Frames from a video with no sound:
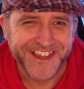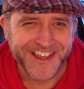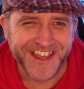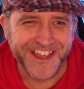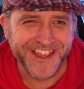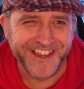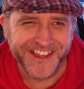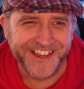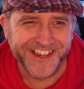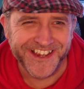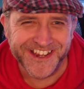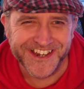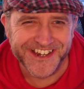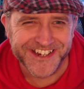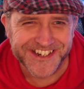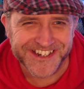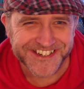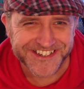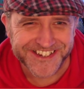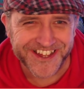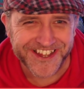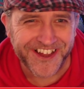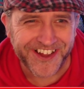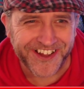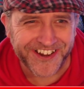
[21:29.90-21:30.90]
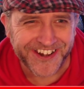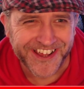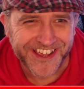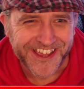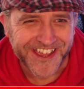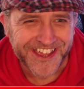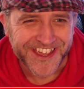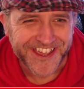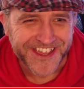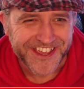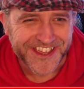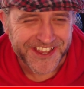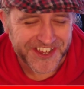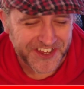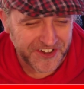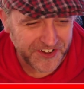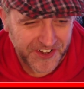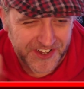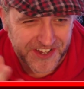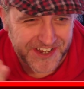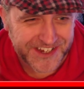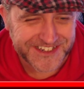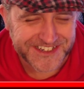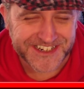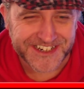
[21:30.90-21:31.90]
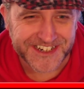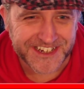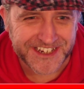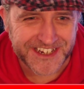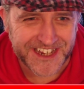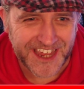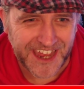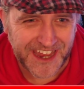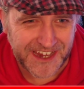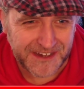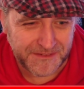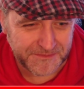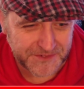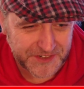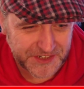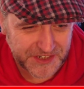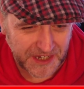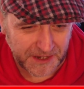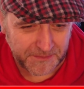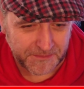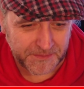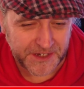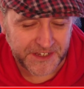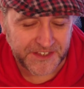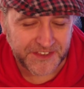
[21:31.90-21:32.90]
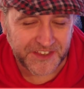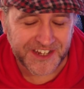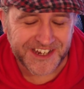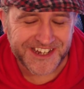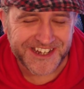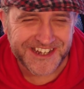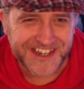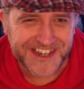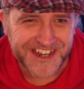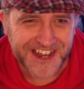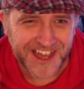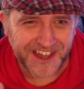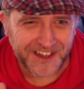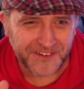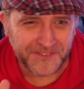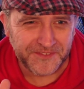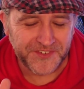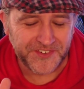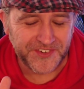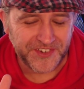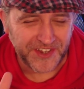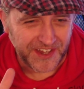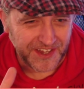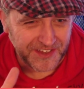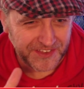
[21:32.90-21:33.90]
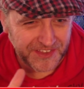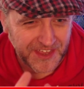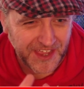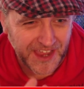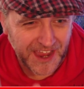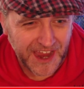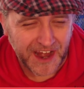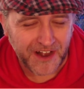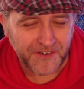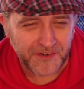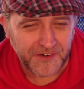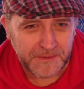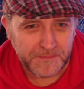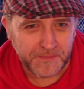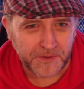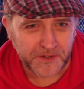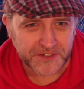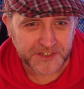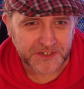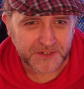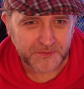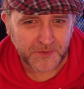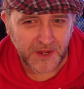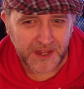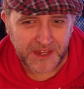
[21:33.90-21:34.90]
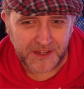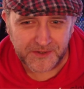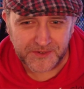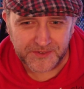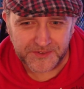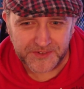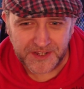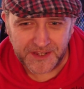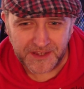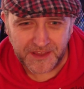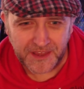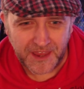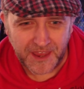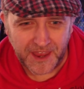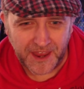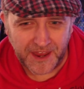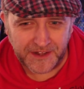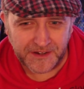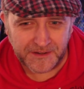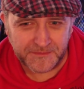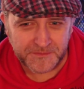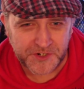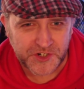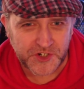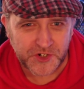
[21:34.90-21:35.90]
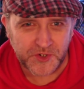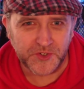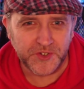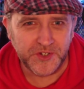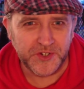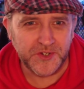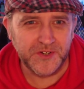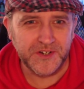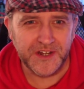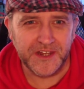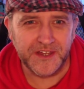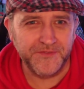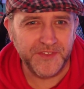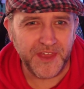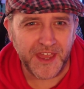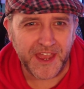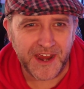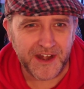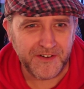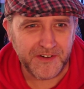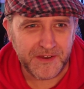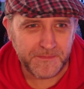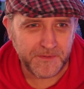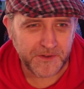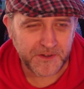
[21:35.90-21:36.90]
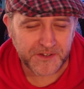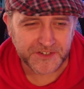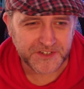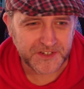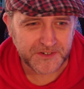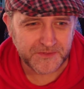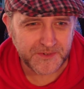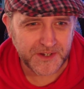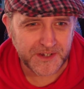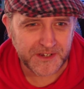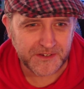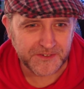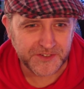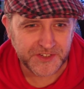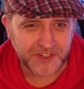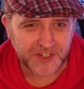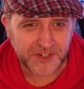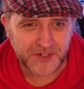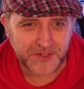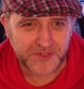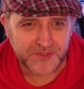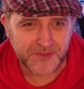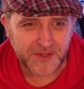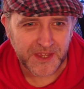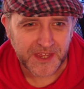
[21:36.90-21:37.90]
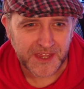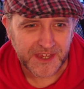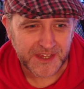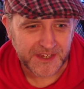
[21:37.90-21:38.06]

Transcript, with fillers: You're just not. You're hurting a games company that loves the Harry Potter world. And I'm sure you love the Harry Potter world too.